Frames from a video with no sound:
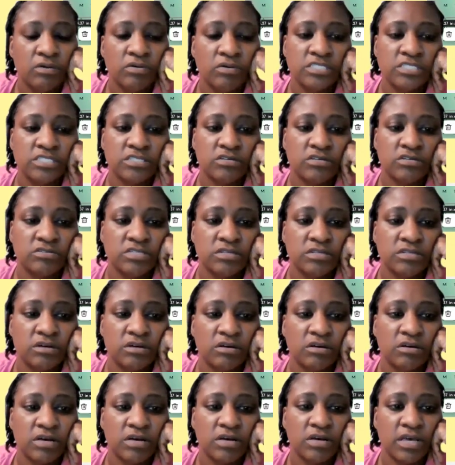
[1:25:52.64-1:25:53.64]
No, it's gonna
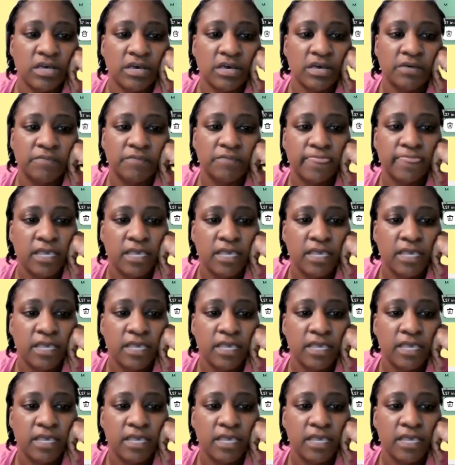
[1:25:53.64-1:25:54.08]
do, okay.